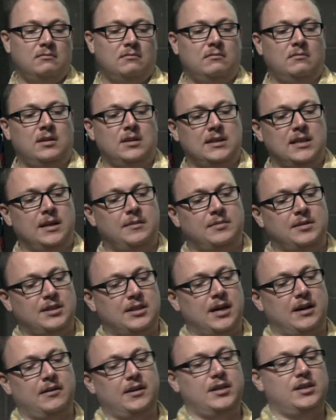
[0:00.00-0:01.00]
his name's
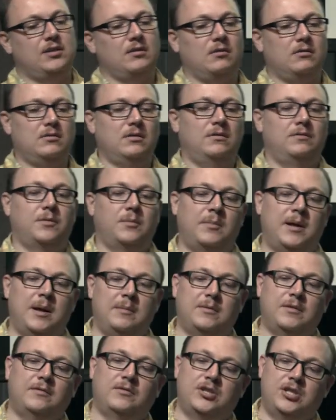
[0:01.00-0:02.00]
Terry Sult from
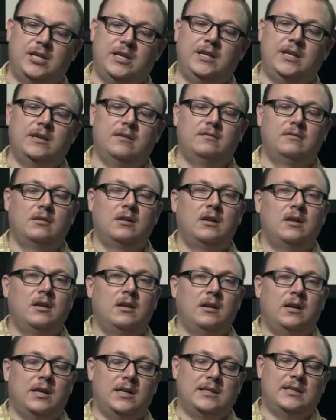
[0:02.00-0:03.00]
Hampton, Virginia,
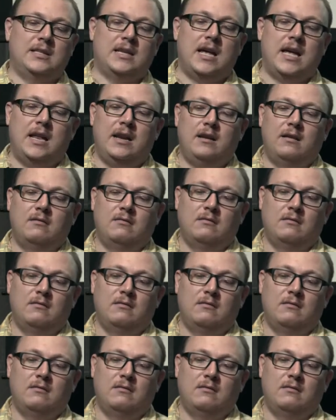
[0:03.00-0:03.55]
he said,